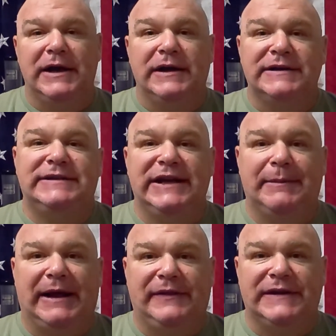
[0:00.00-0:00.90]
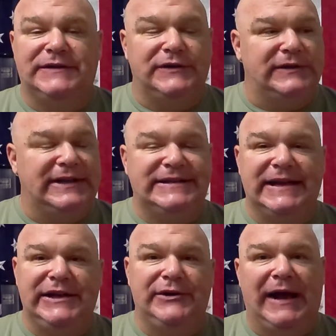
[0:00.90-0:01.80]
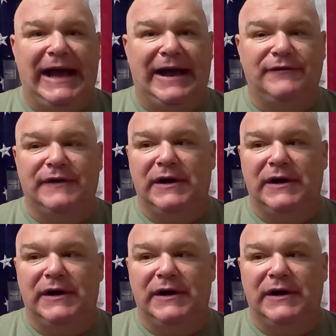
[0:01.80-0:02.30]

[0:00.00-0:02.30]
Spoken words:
Because think about this. Let's say you're